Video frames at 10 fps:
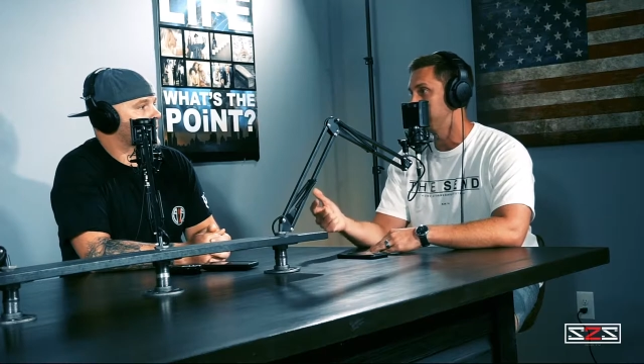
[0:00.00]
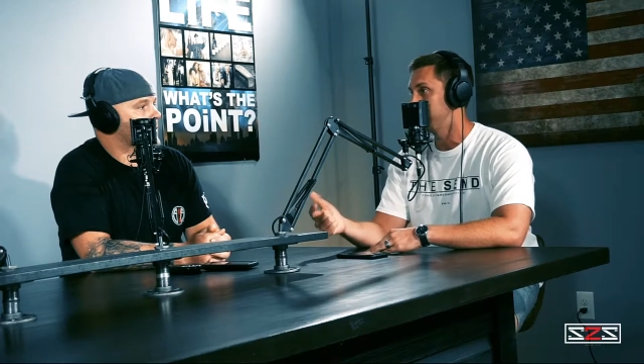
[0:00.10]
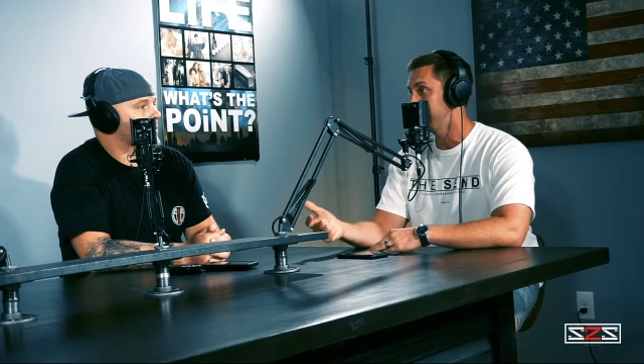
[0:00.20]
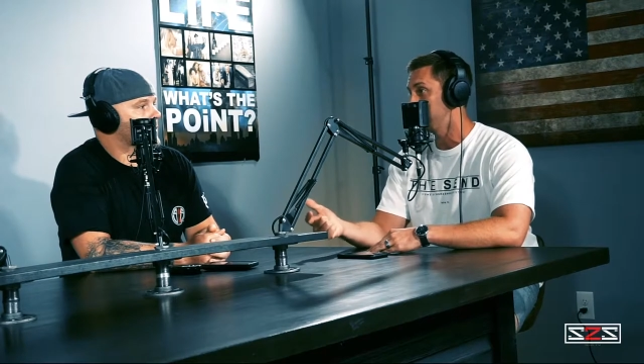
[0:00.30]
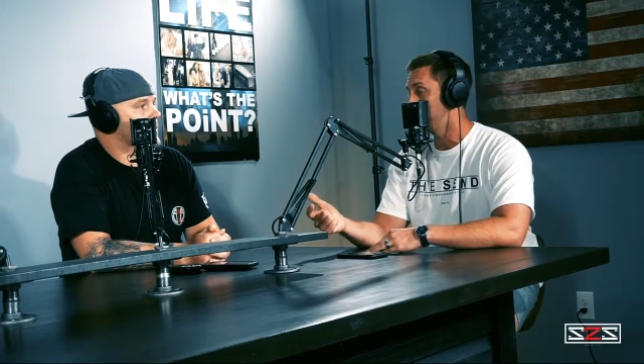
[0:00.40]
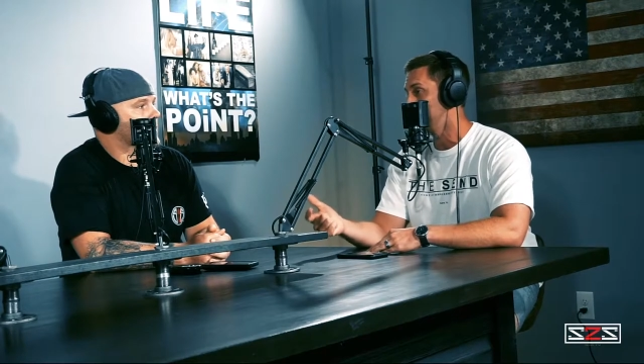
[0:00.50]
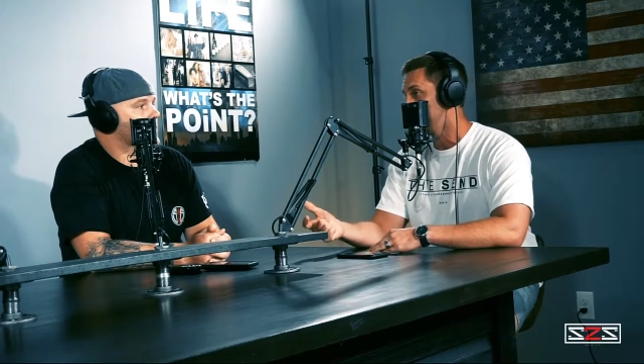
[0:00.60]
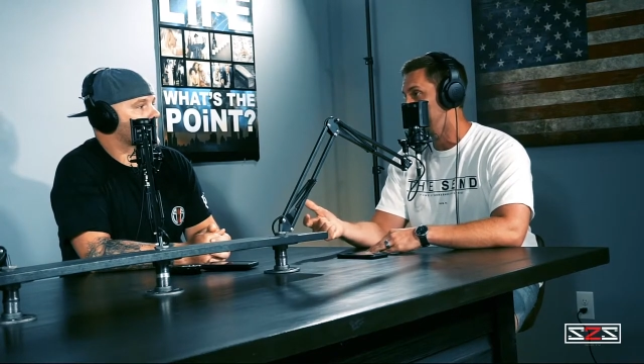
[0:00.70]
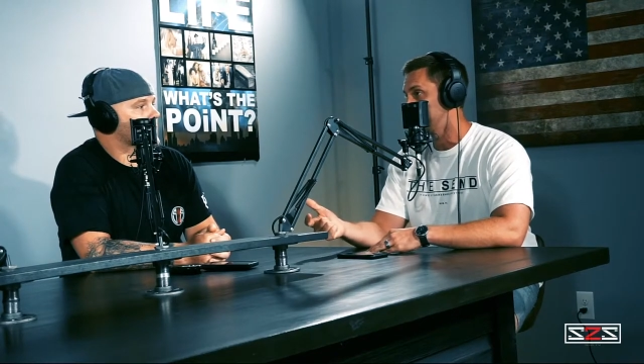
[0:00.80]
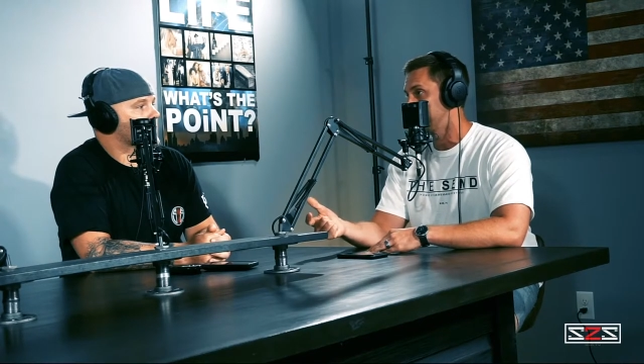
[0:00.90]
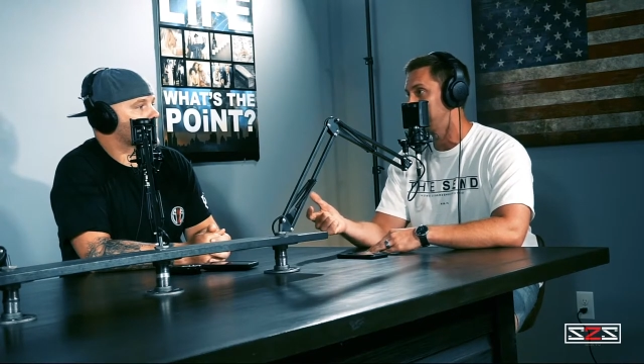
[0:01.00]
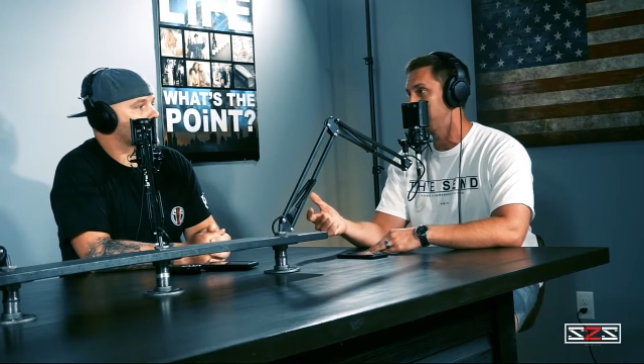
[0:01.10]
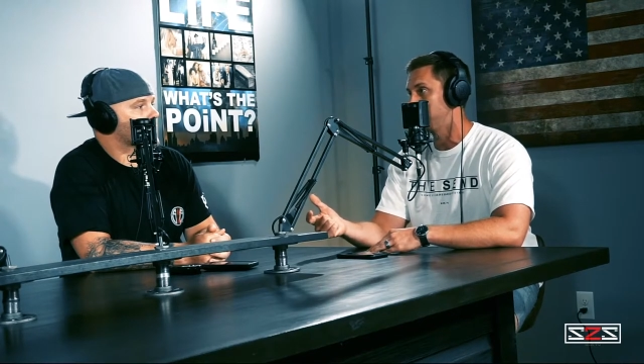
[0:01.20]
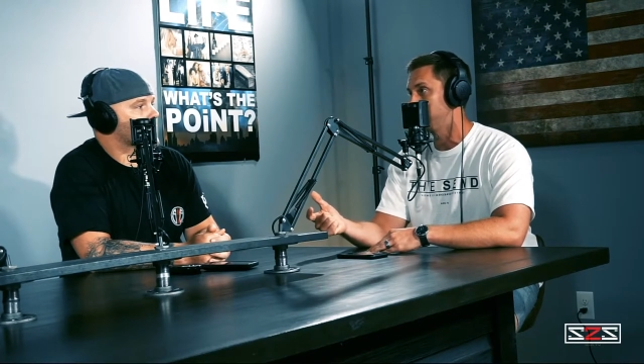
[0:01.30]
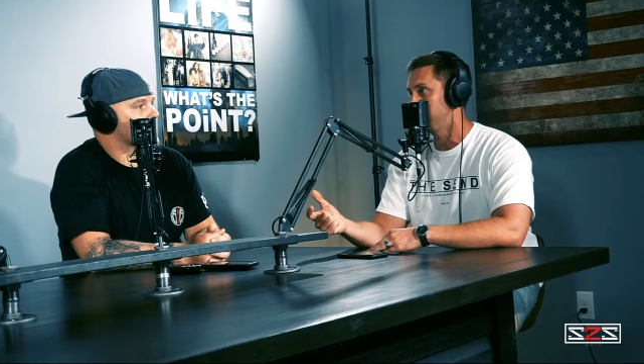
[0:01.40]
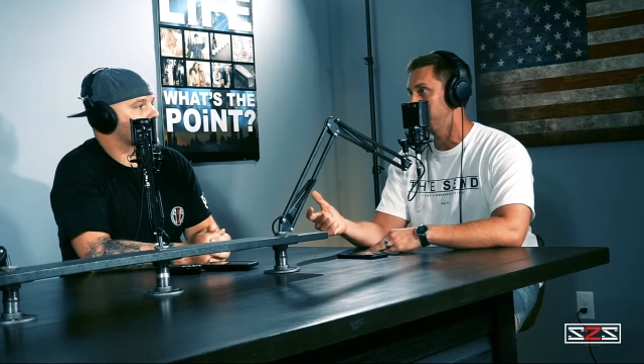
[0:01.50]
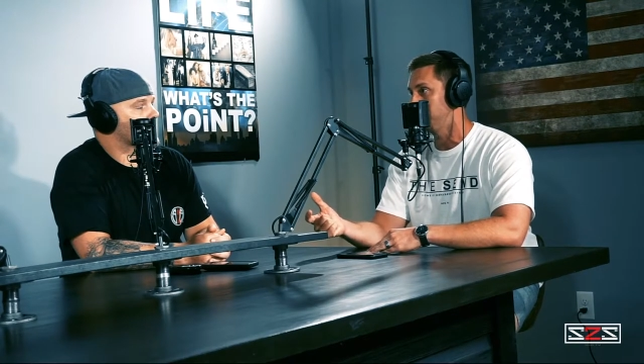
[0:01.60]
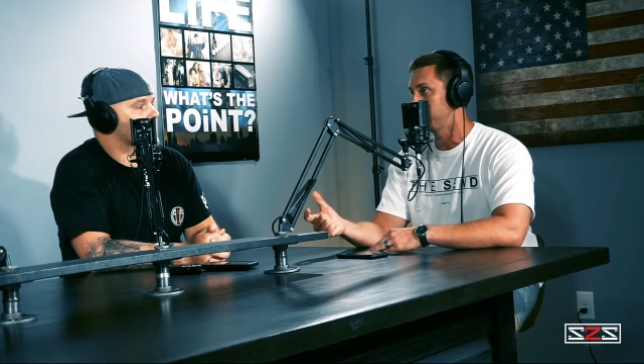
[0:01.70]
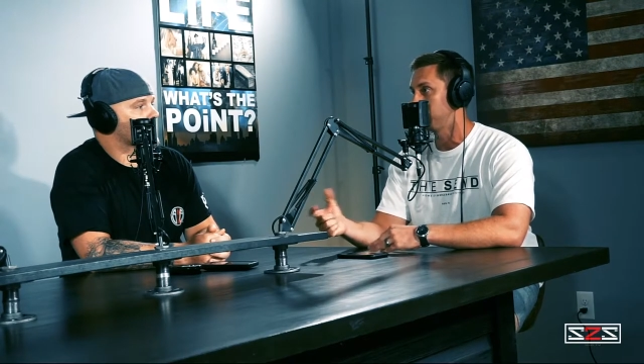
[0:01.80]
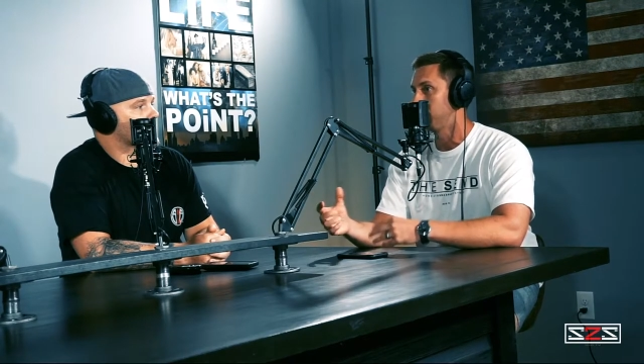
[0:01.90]
needs to exist because I was one that
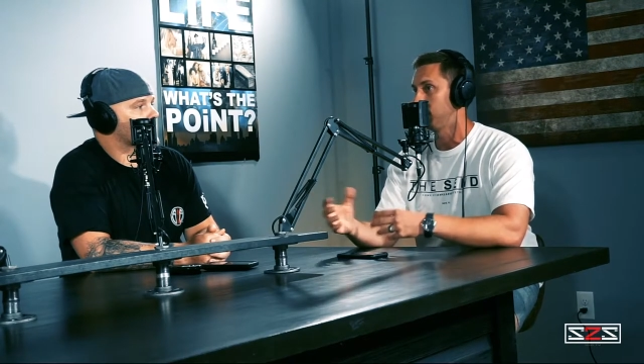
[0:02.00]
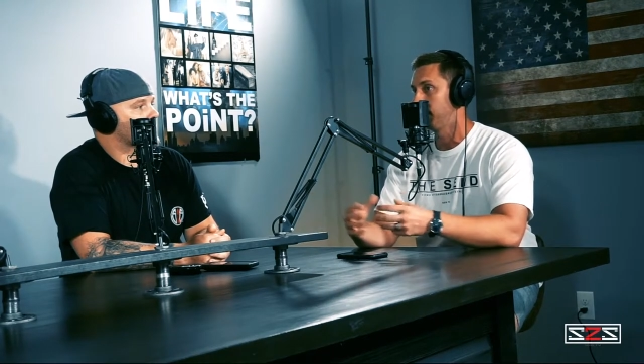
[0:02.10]
was